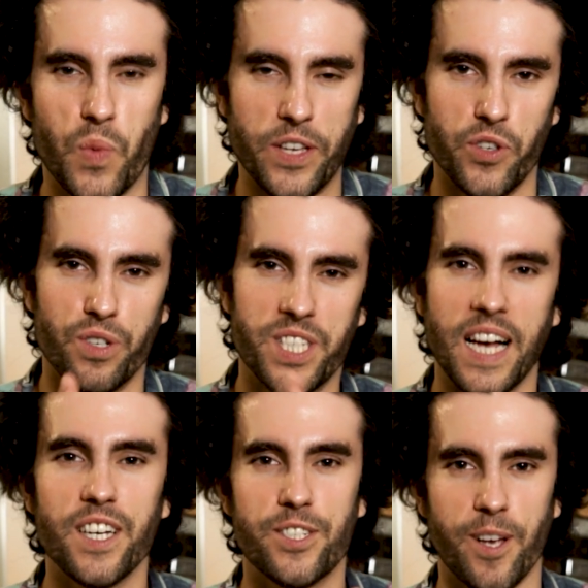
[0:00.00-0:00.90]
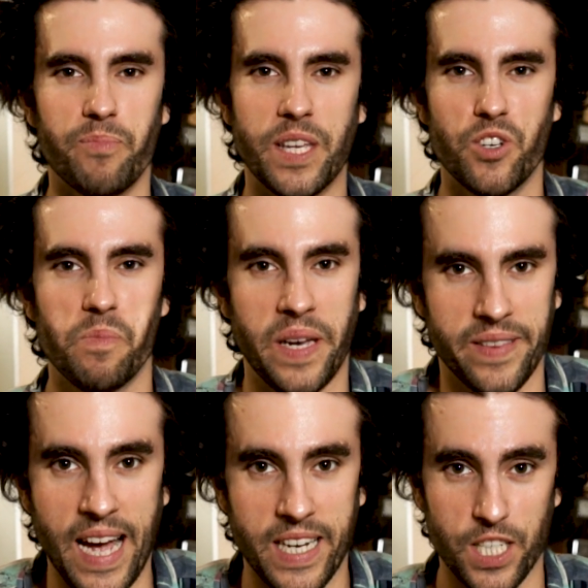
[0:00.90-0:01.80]
When you sell something, you pay
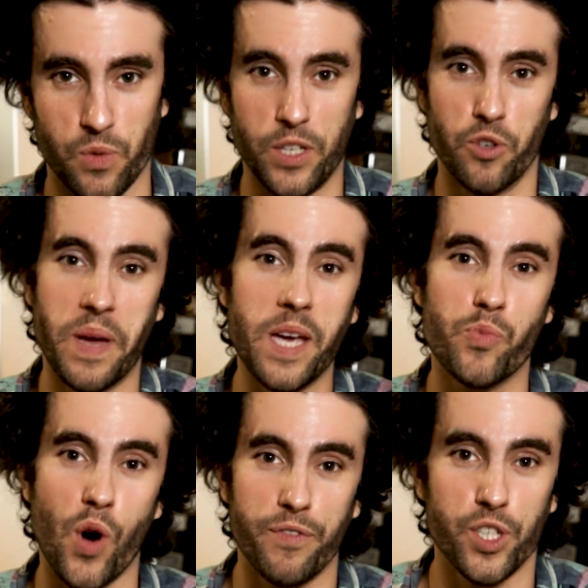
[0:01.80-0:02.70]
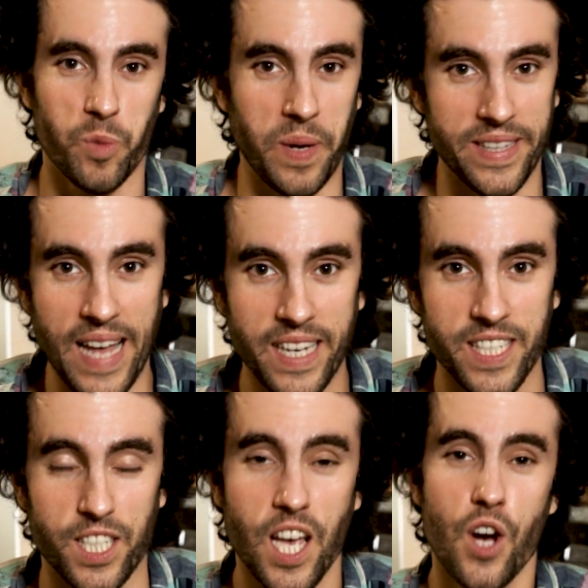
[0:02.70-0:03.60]
taxes. When you make profit, you pay
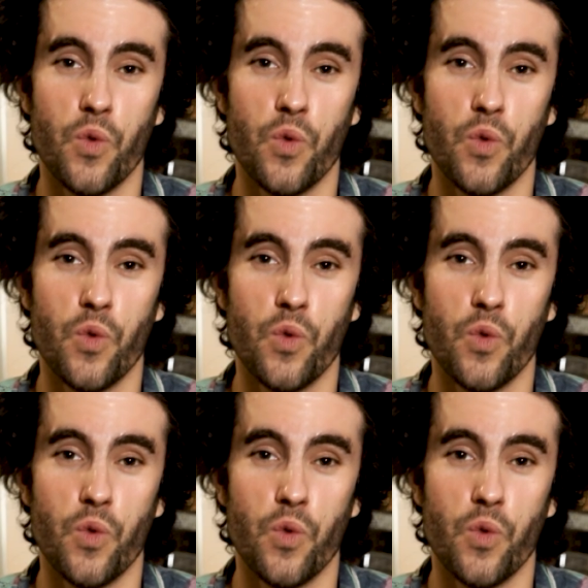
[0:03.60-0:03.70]
taxes.